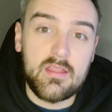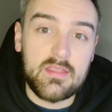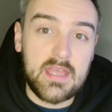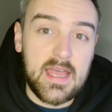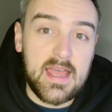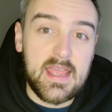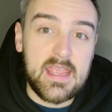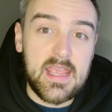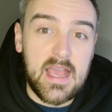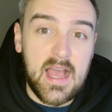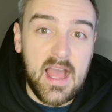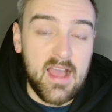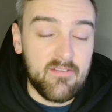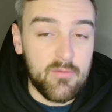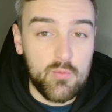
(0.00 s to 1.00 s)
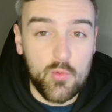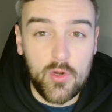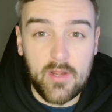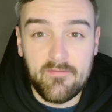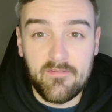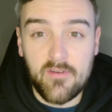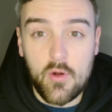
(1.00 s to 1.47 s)
They haven't won
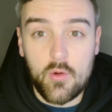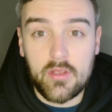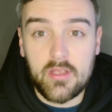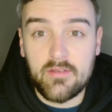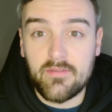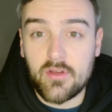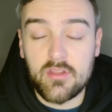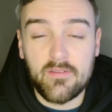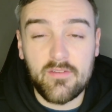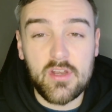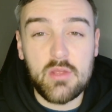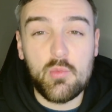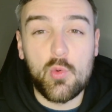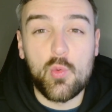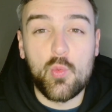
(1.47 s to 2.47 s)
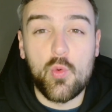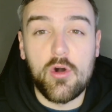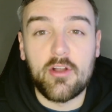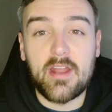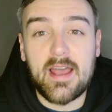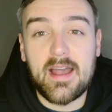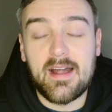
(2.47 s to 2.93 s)
in 5 and they've only won
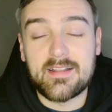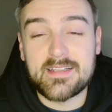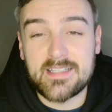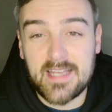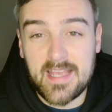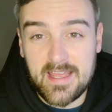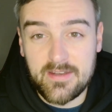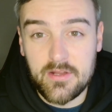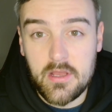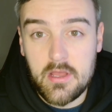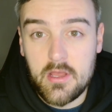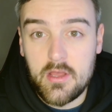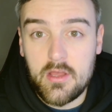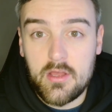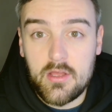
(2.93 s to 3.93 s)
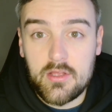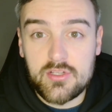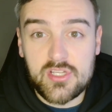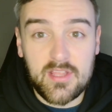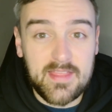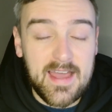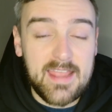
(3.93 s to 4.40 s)
1 out of 10.
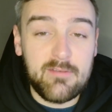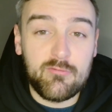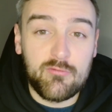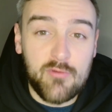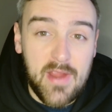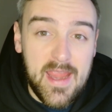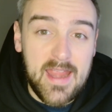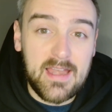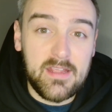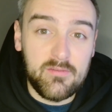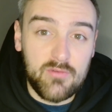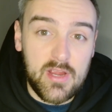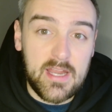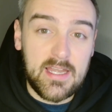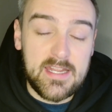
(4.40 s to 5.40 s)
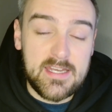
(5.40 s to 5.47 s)
So they really, really